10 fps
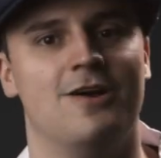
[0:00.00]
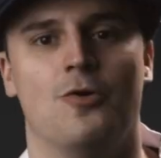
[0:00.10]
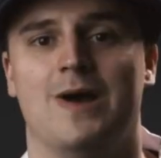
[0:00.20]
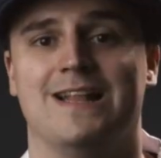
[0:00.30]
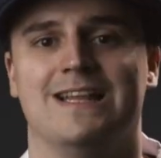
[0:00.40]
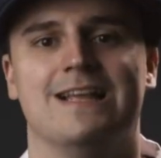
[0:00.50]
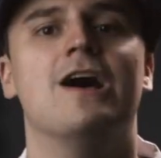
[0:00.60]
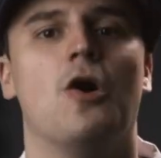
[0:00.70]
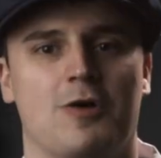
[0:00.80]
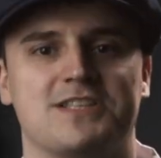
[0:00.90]
Well,
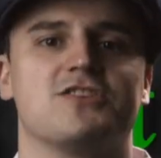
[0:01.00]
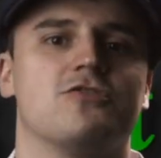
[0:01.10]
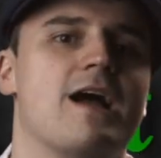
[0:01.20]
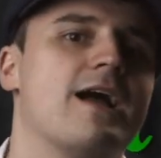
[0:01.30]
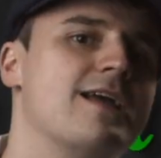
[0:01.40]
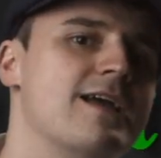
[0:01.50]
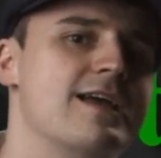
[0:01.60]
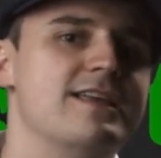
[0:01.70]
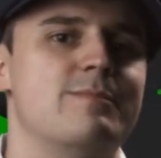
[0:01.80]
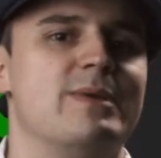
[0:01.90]
what's the crack,
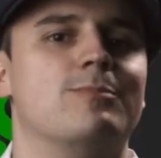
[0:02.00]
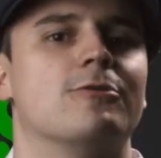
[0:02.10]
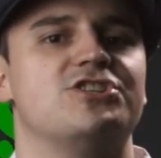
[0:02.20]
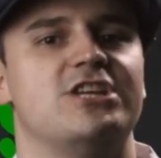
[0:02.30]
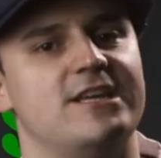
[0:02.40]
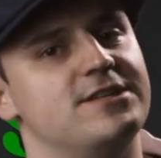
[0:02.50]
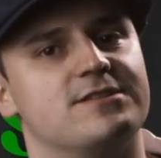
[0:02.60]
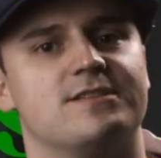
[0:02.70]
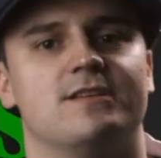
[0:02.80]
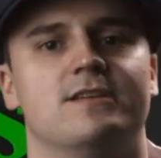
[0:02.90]
you big bunch of
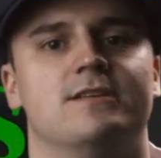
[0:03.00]
Eejits?